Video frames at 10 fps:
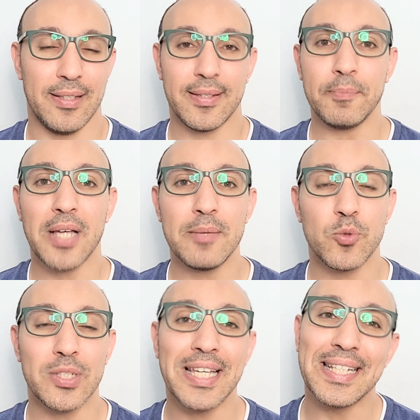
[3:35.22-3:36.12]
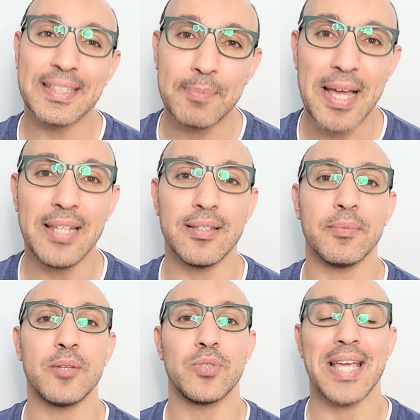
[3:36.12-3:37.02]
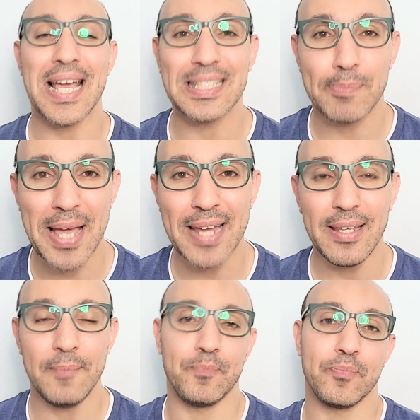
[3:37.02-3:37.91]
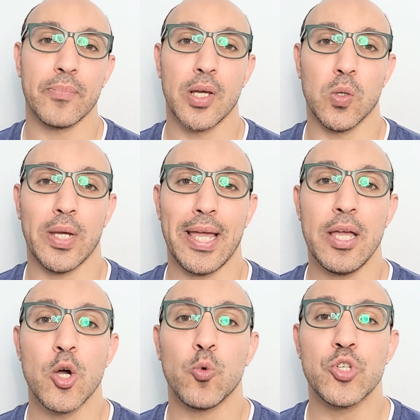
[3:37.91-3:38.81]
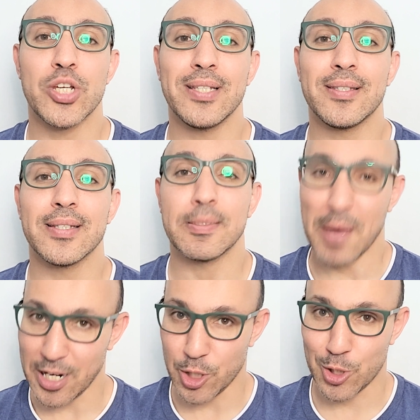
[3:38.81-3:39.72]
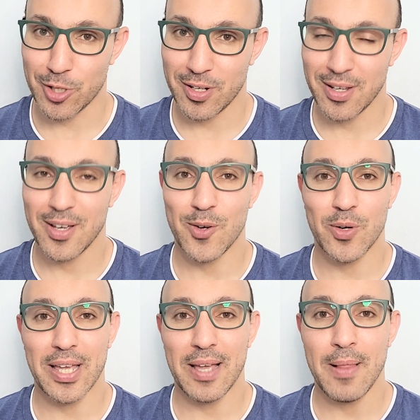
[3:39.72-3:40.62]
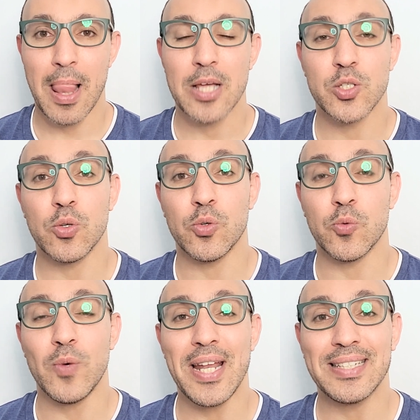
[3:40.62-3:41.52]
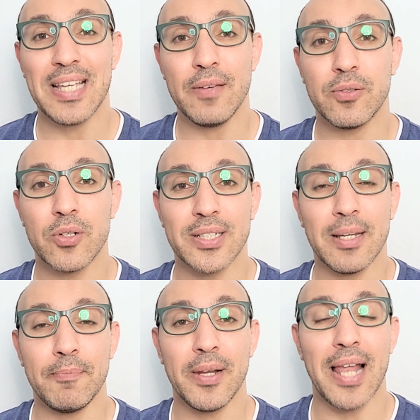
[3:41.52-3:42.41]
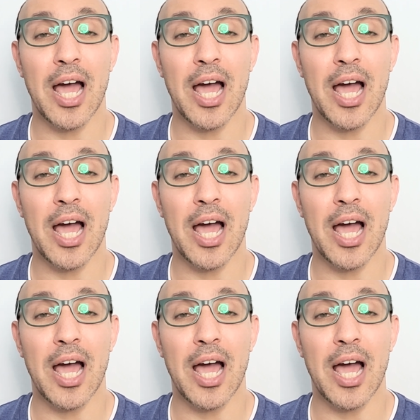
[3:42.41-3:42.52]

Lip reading: Sometimes we say Hispani, sometimes we say Espani, okay, which is Spanish. Okay, so when I say, for example,